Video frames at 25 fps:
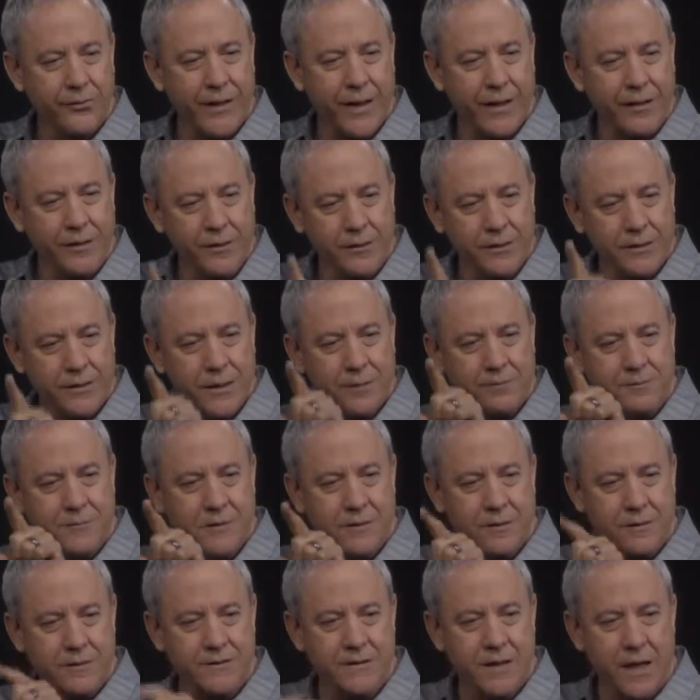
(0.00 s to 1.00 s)
they looked up
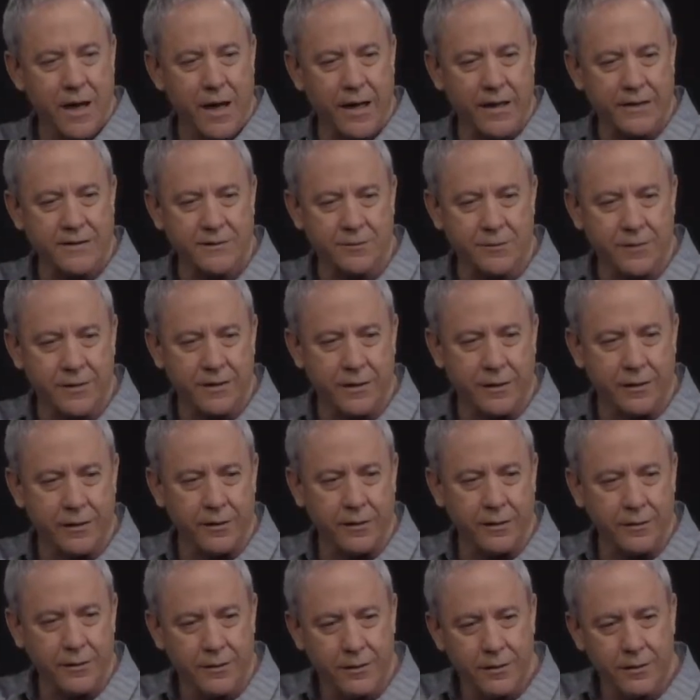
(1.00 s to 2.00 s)
to those guys with
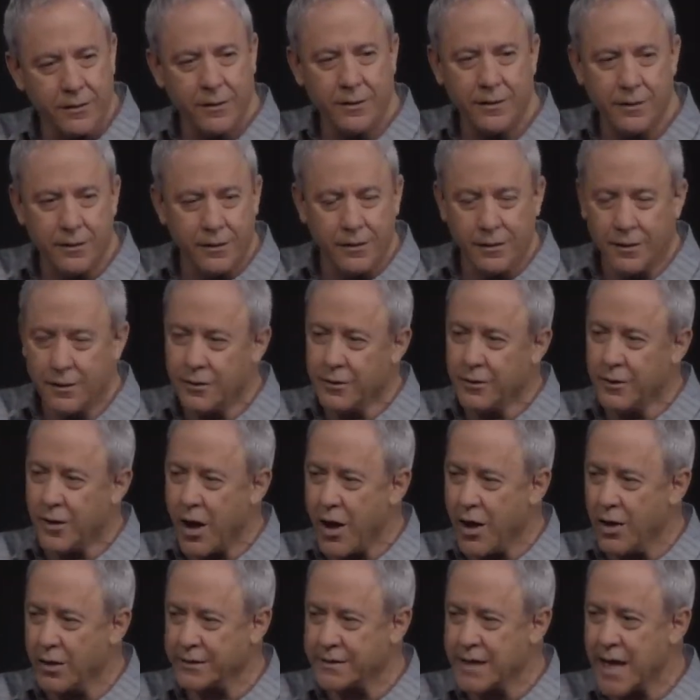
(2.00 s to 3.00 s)
the
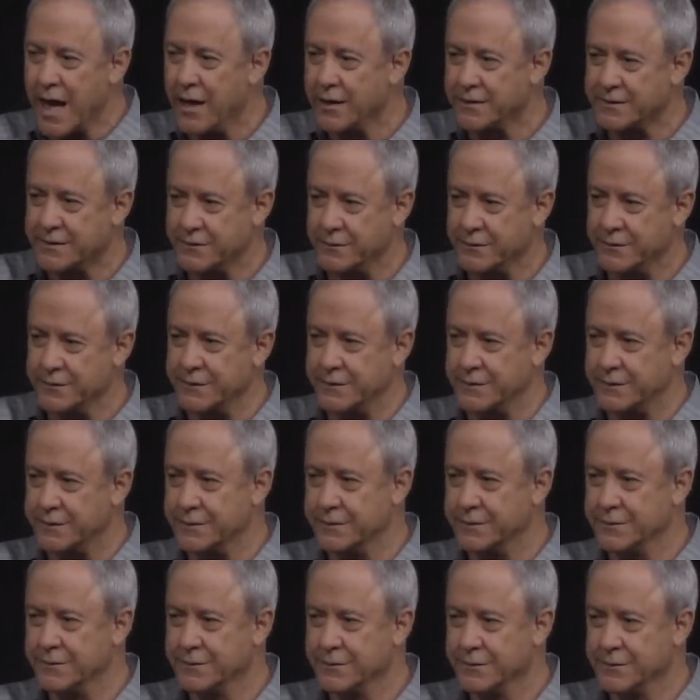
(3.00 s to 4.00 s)
long
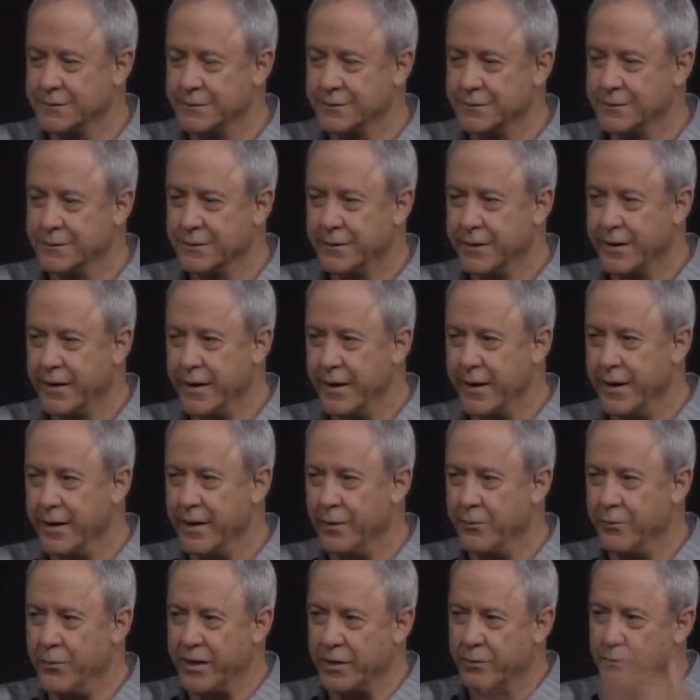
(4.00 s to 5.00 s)
tassels
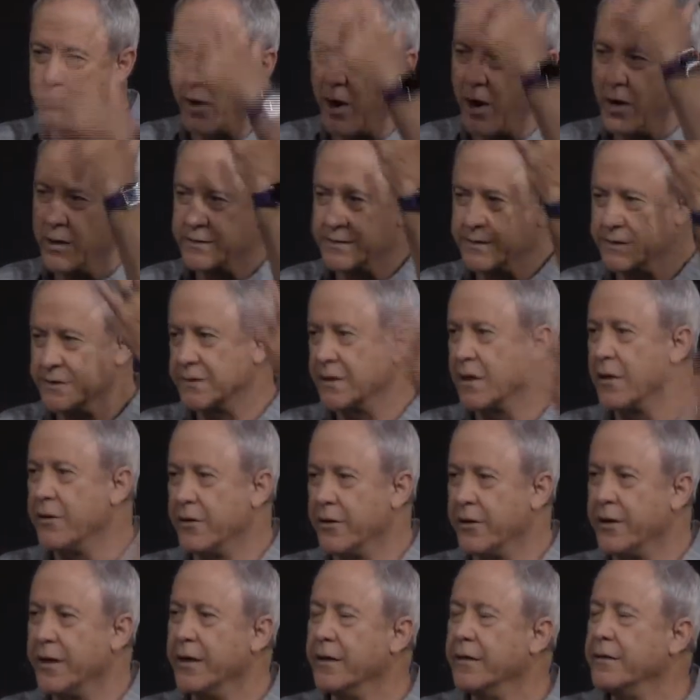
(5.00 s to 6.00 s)
and the big boxes on
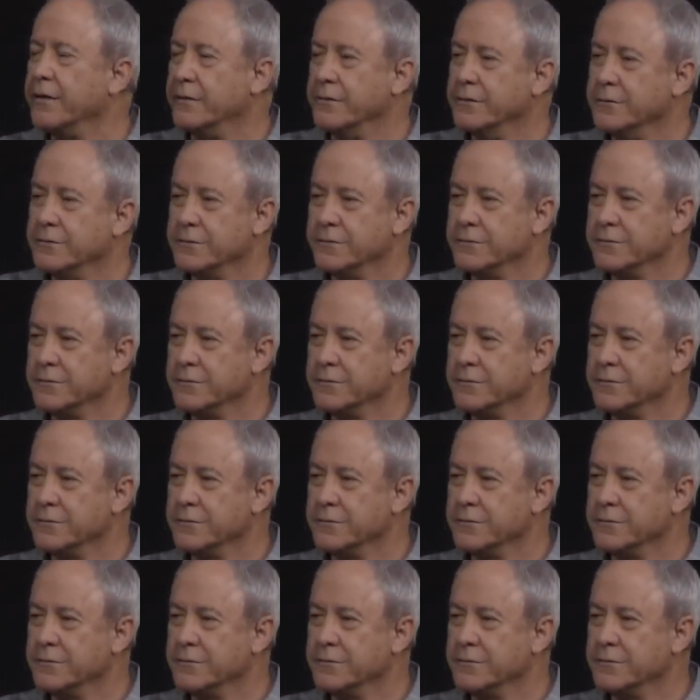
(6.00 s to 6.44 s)
their head.